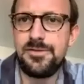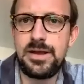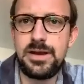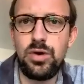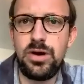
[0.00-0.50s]

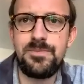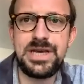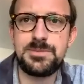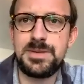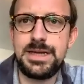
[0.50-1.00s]
anyone
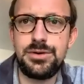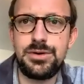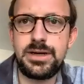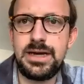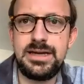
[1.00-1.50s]
has been
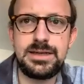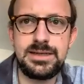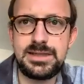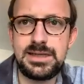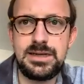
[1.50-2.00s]
hearing
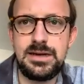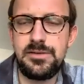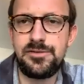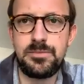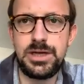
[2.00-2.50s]
inconsistent
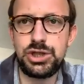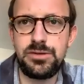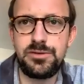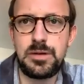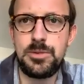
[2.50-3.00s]
information
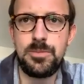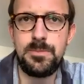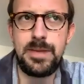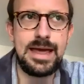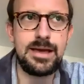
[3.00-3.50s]
from their
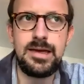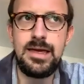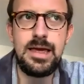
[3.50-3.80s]
bank,